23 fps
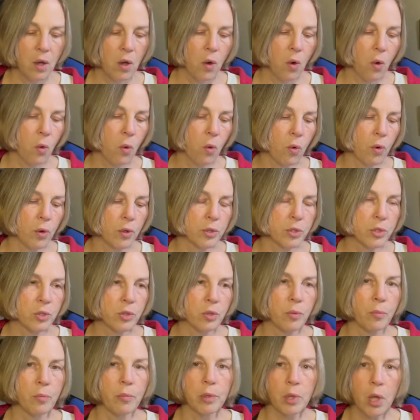or
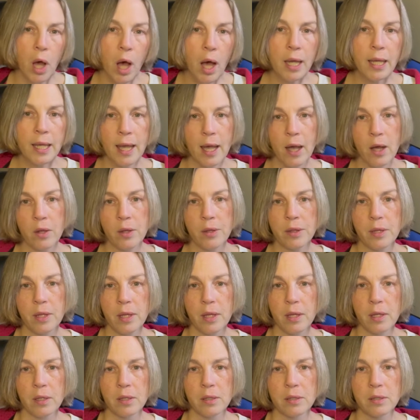to block out
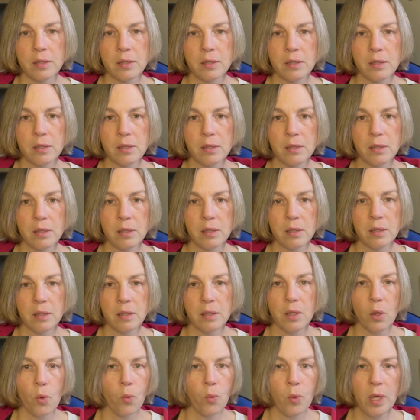things
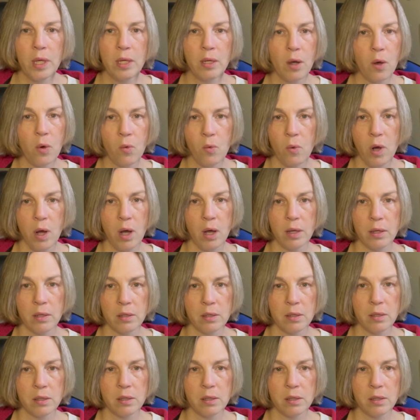that we don't want